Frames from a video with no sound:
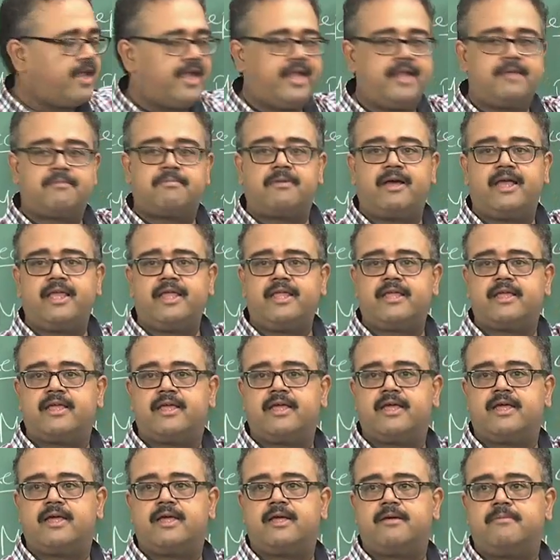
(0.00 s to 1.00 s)
it by
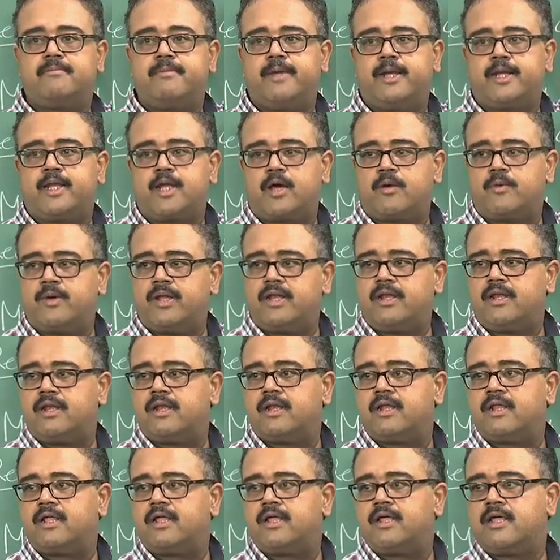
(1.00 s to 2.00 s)
beta 1
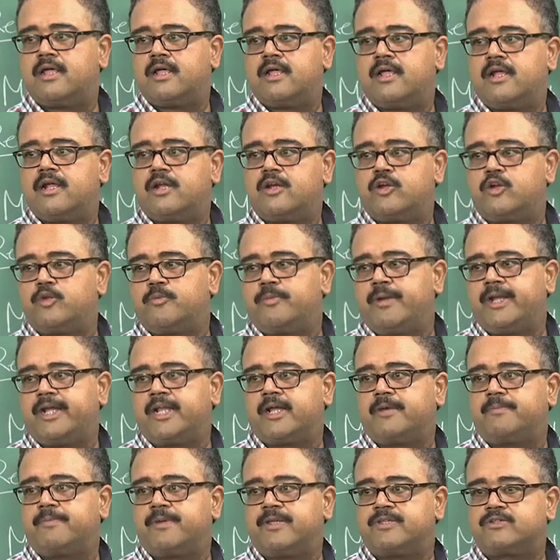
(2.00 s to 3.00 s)
to
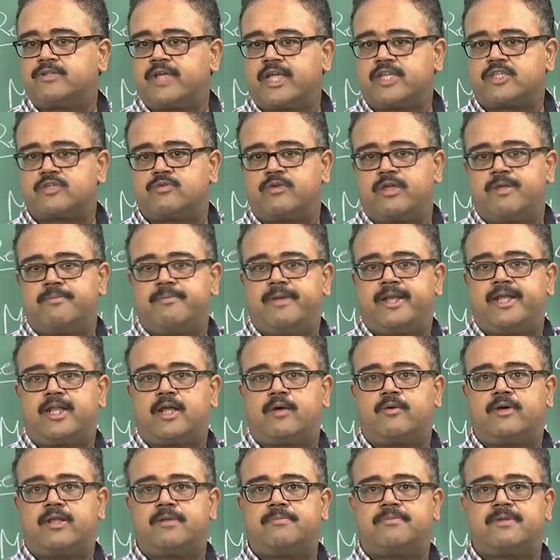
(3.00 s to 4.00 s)
beta p. So x1 beta
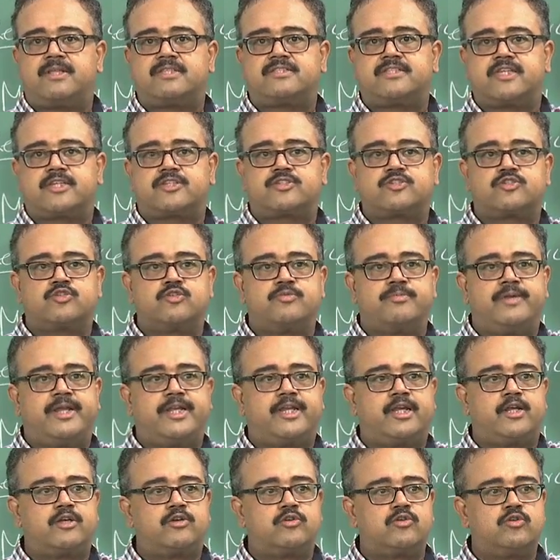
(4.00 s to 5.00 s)
1 plus x2
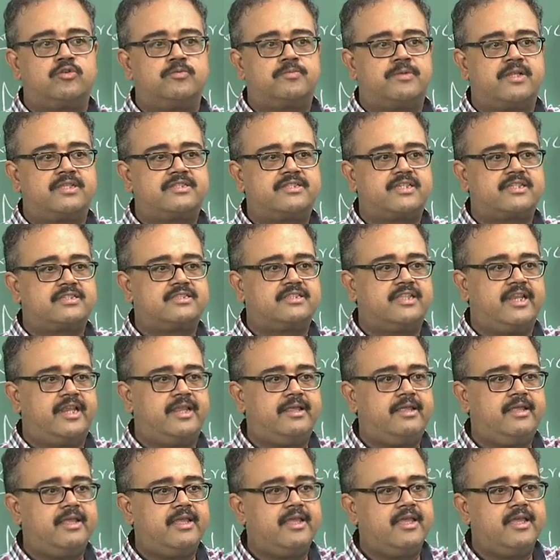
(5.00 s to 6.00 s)
beta 2 plus
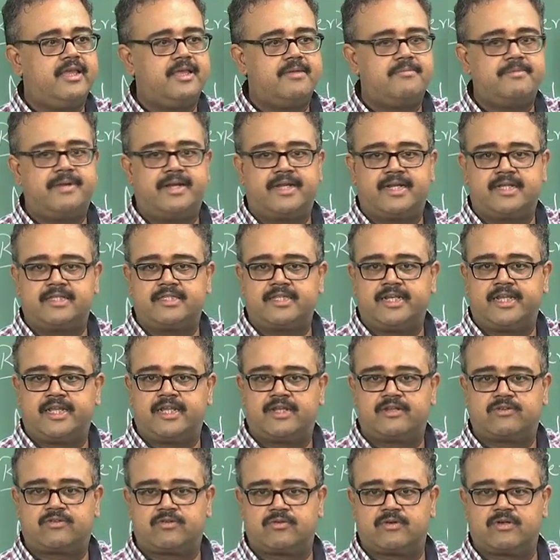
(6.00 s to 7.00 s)
x3 beta 3
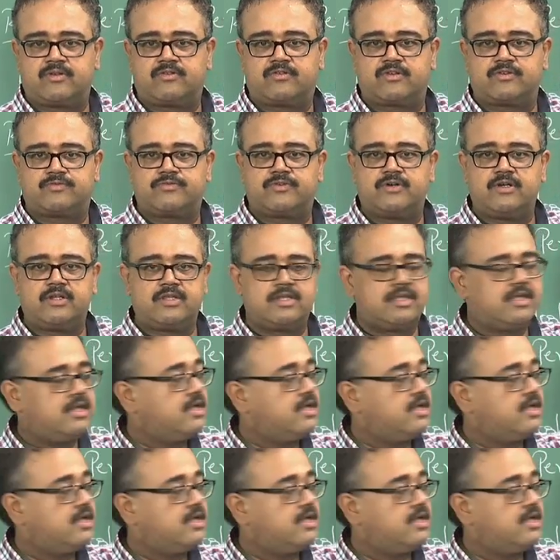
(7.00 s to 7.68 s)
and so on and so forth.